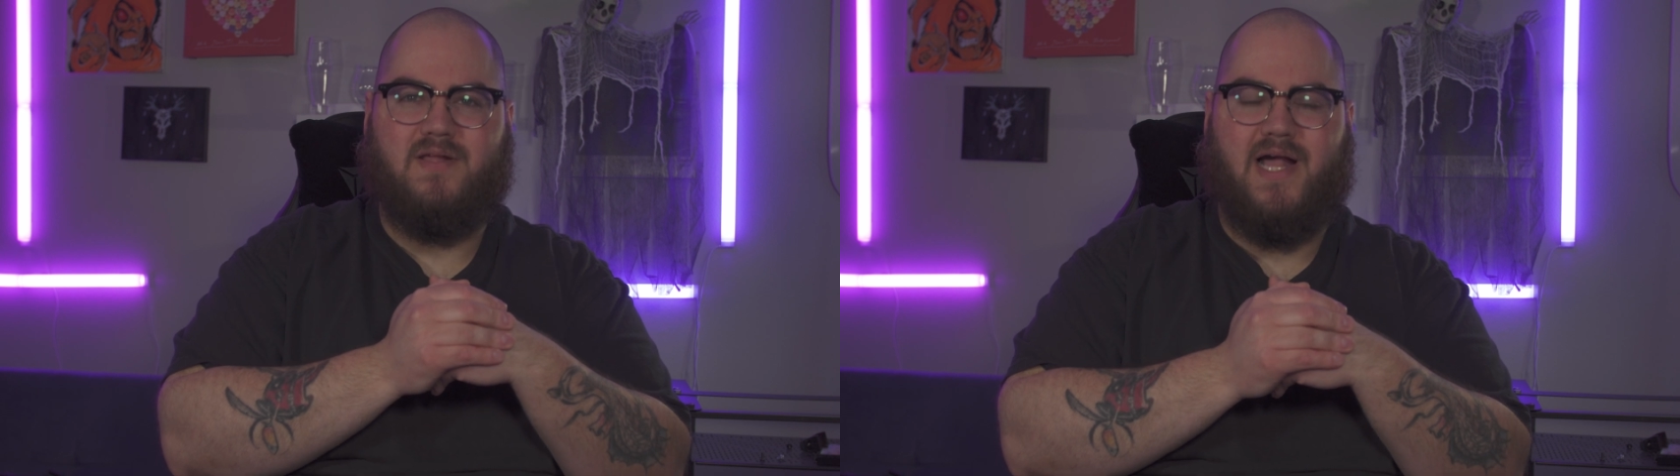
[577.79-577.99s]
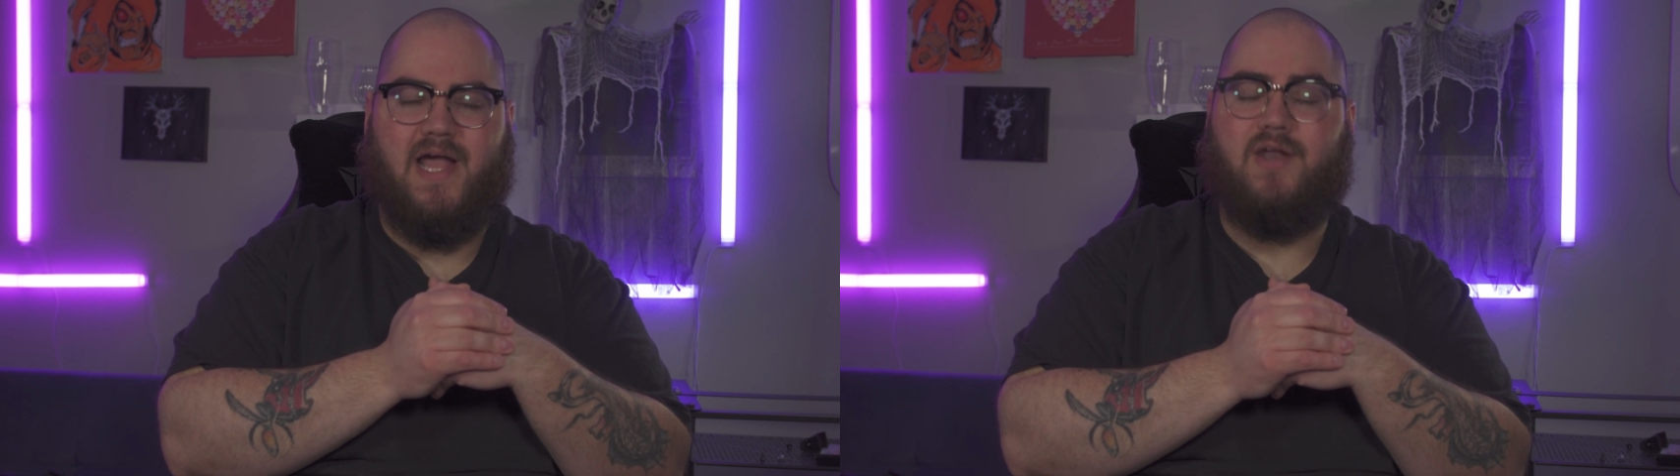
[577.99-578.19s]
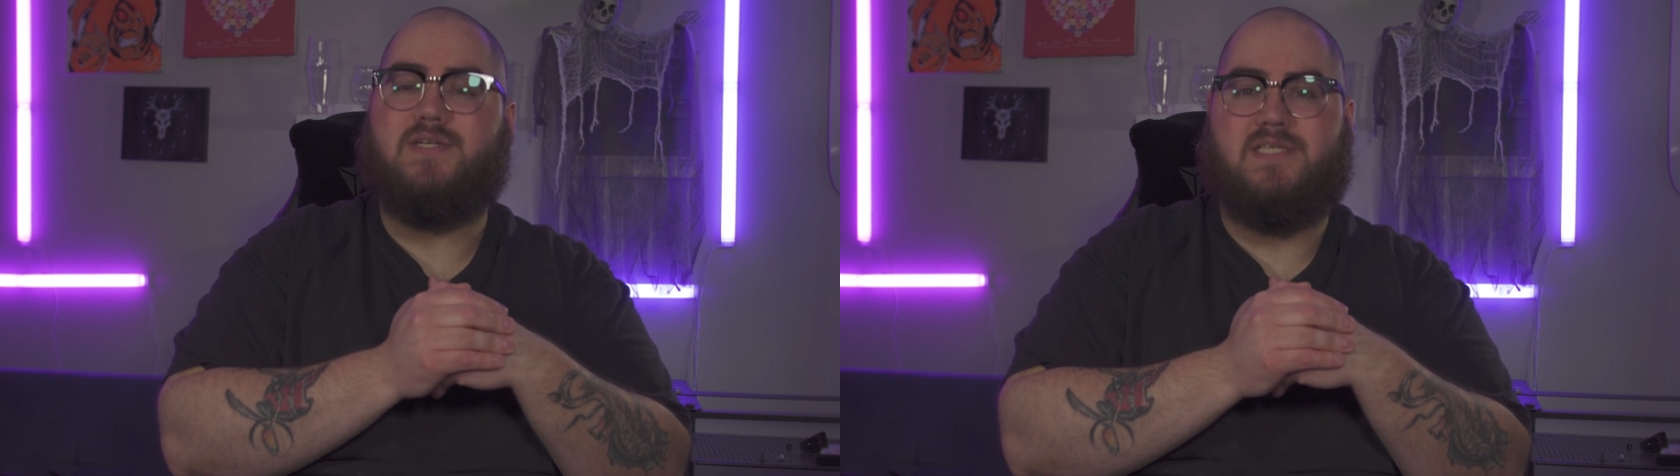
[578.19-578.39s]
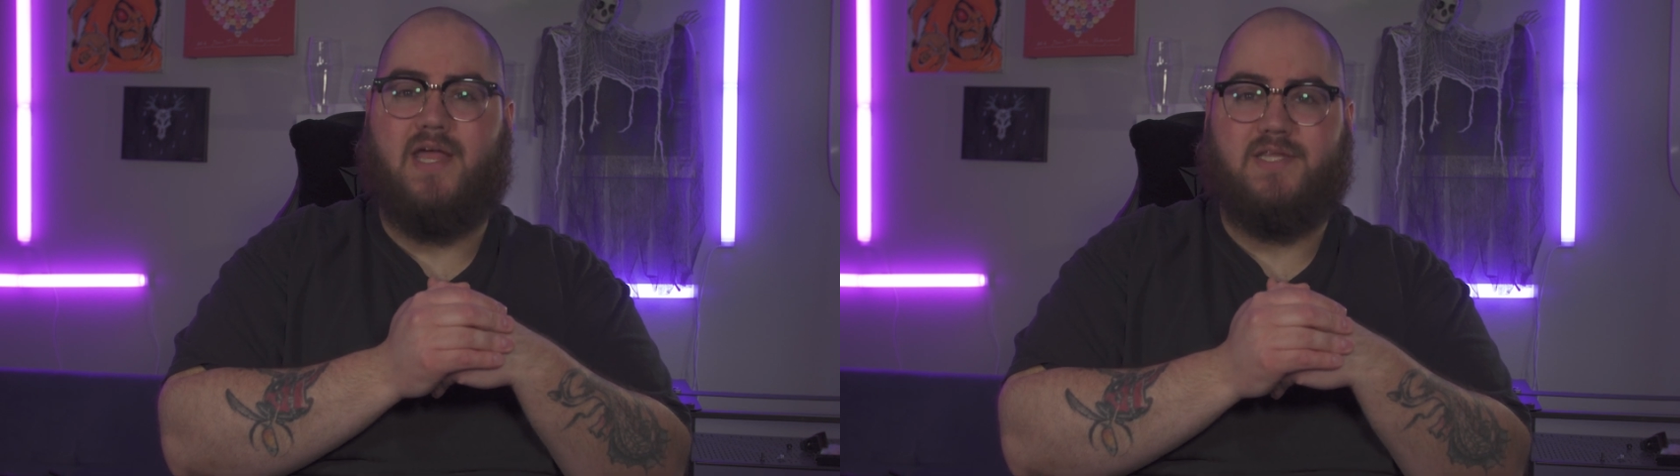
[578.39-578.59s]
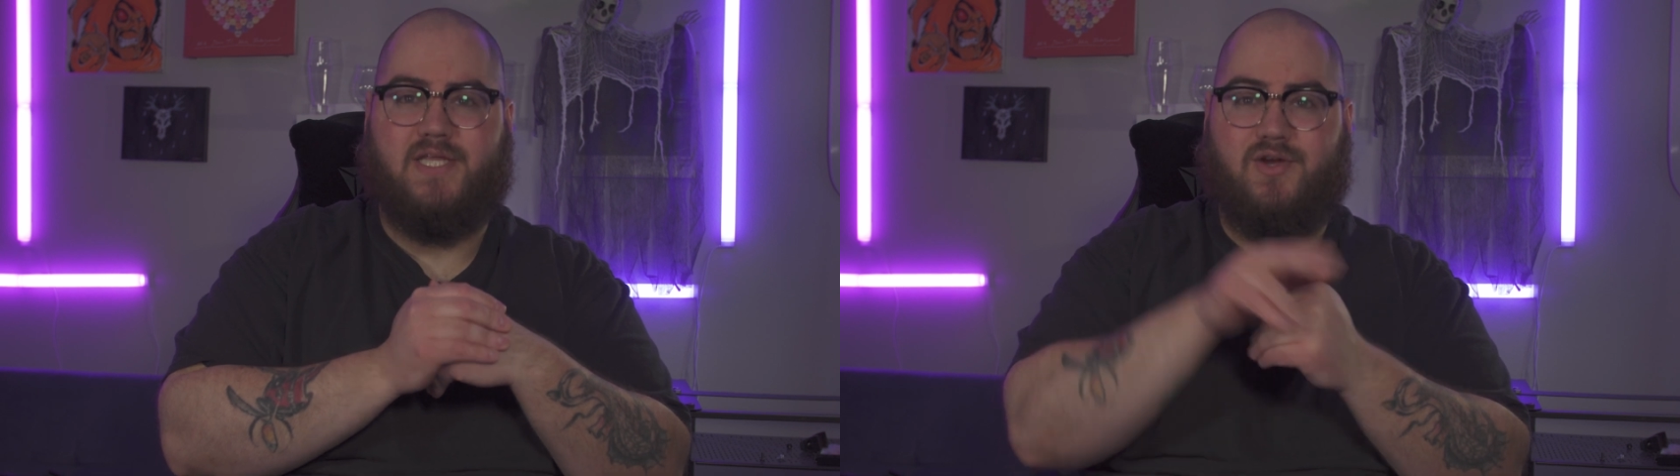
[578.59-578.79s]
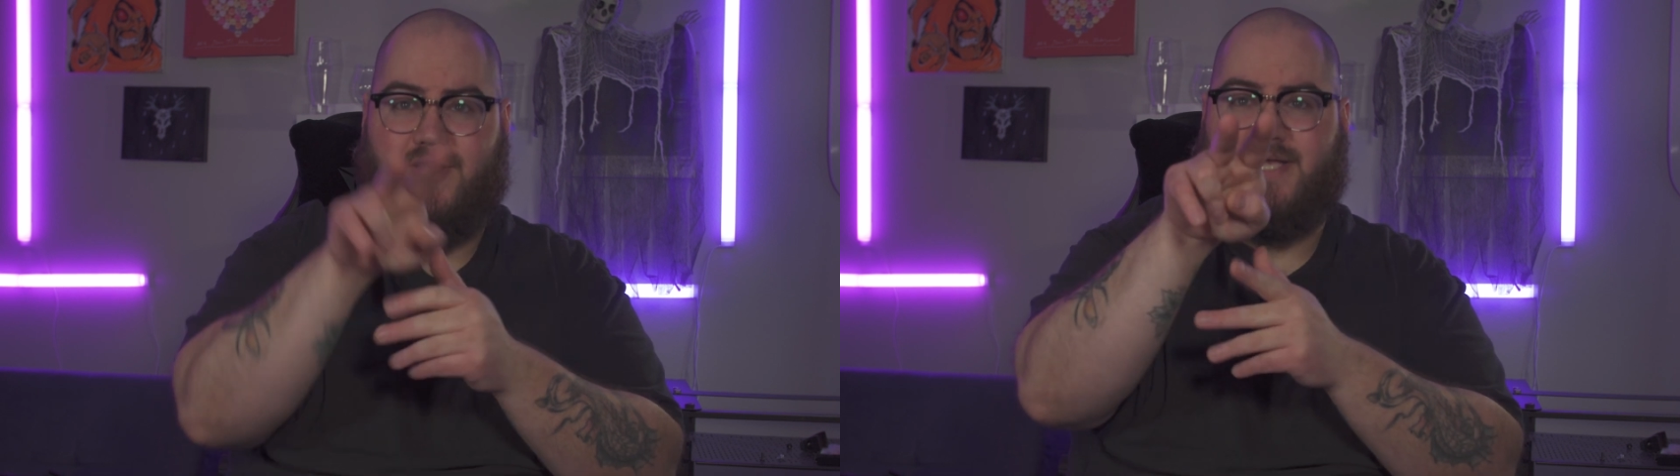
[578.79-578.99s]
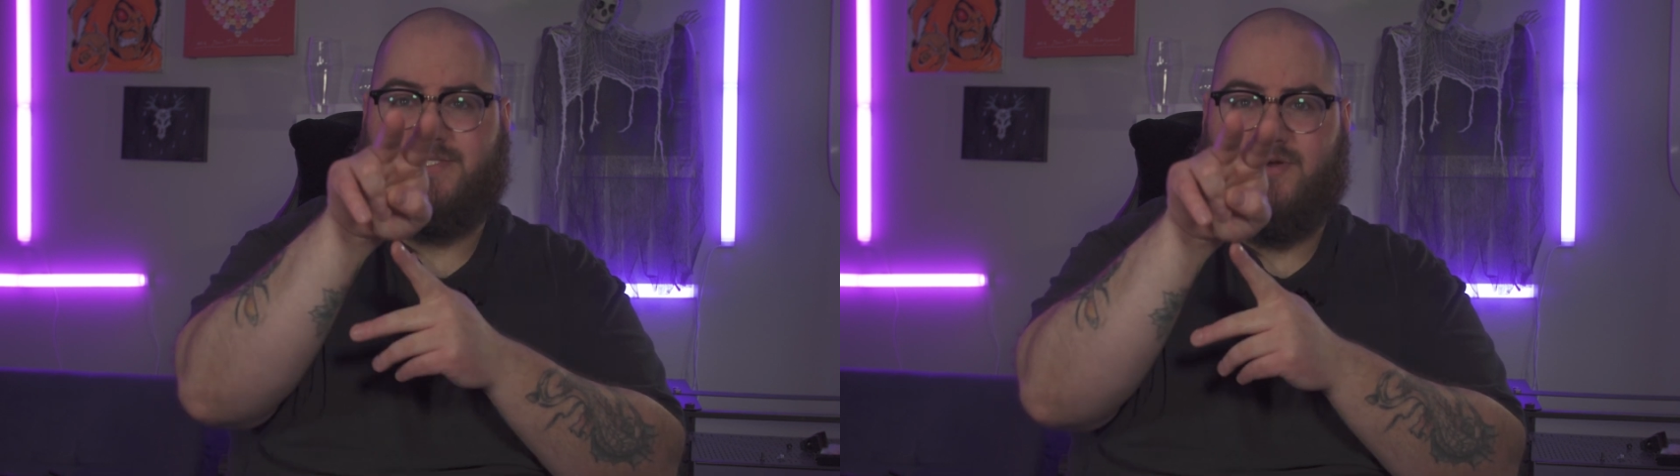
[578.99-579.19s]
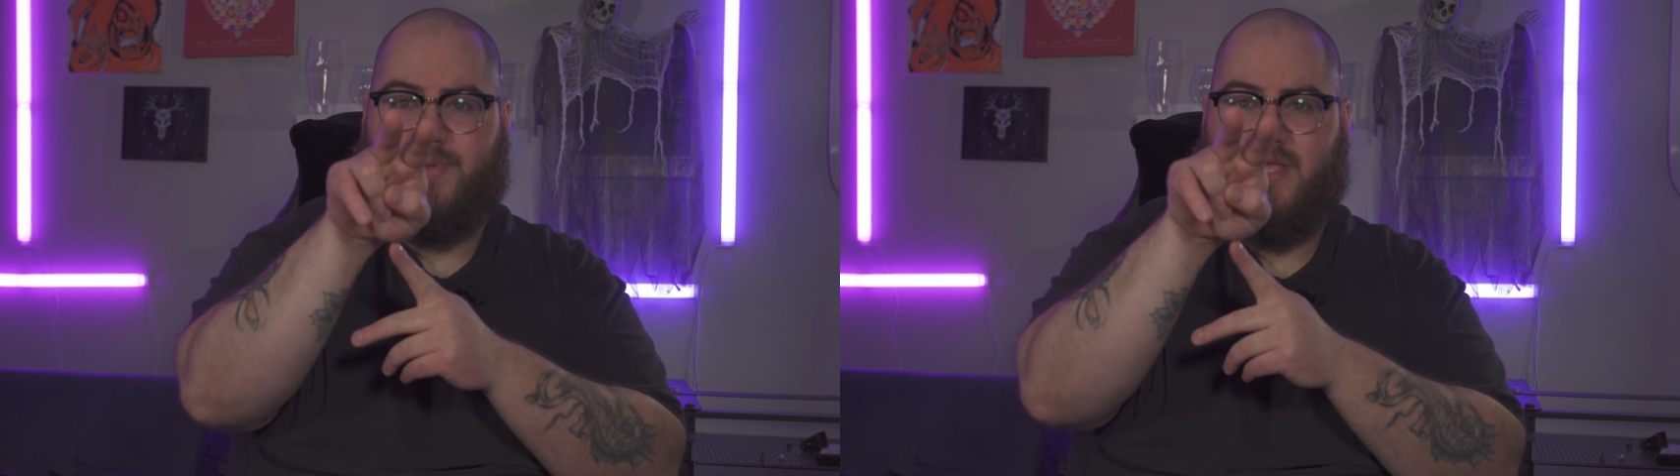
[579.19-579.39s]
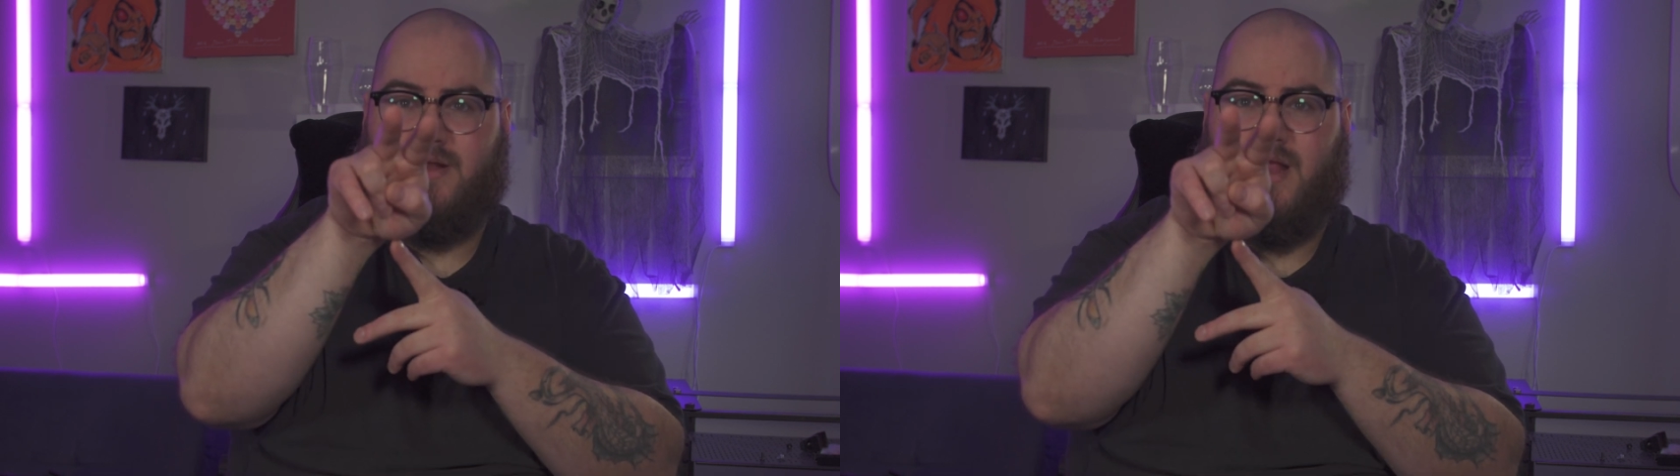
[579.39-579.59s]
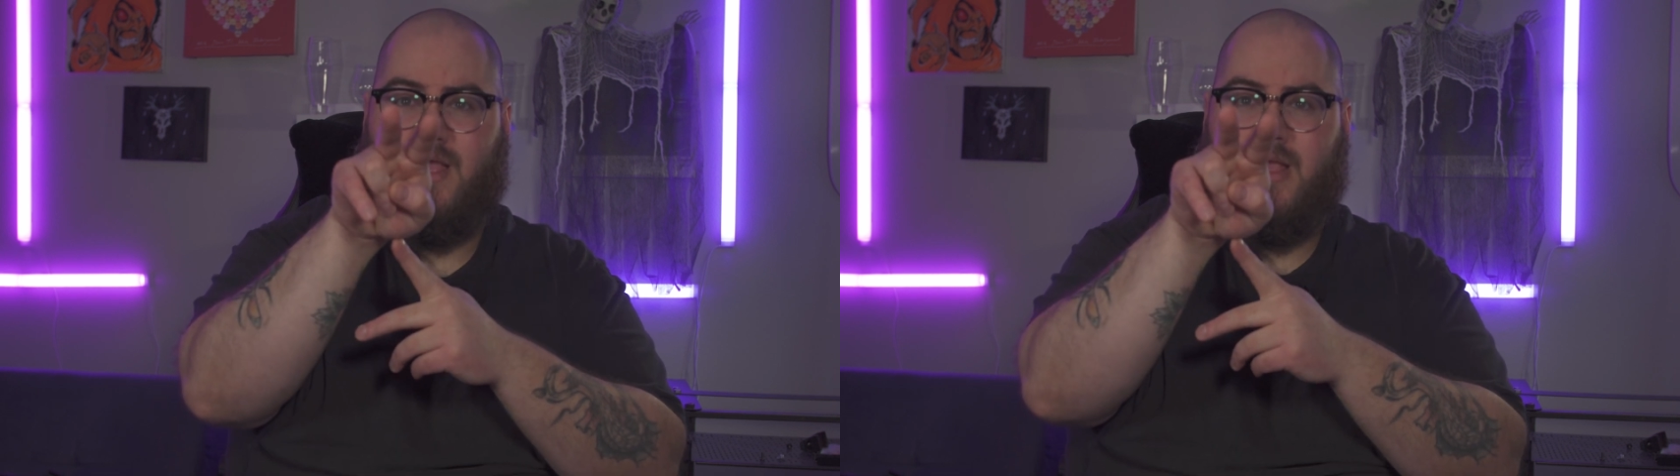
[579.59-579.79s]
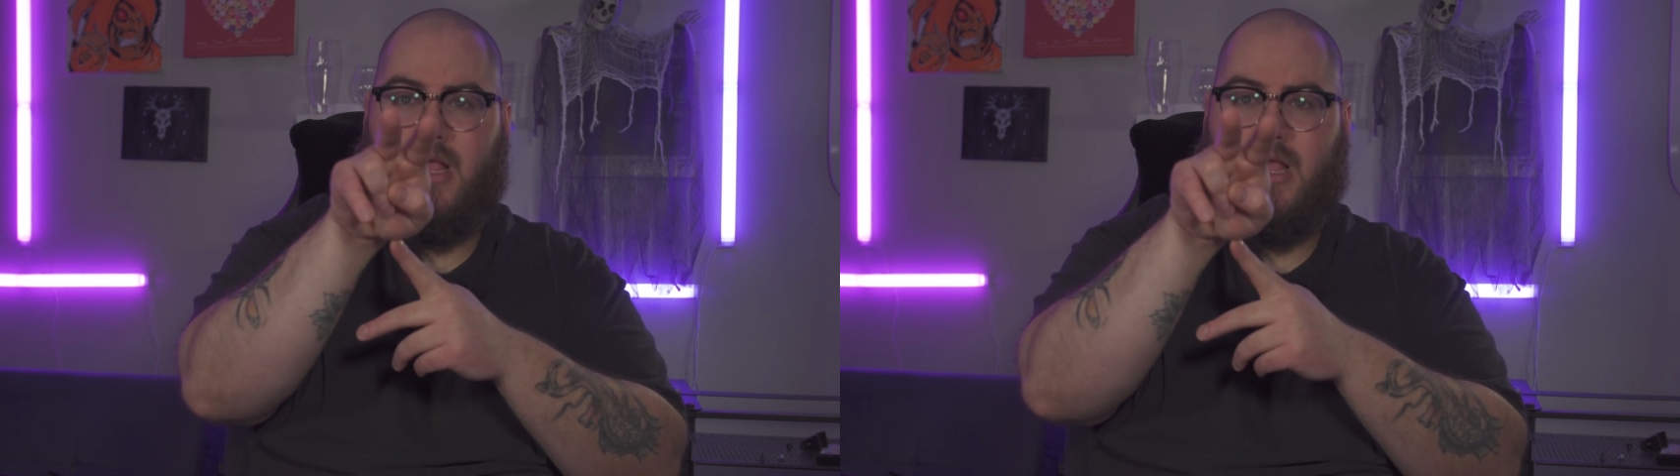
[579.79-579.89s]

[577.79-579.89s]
understand that your eyes are up here,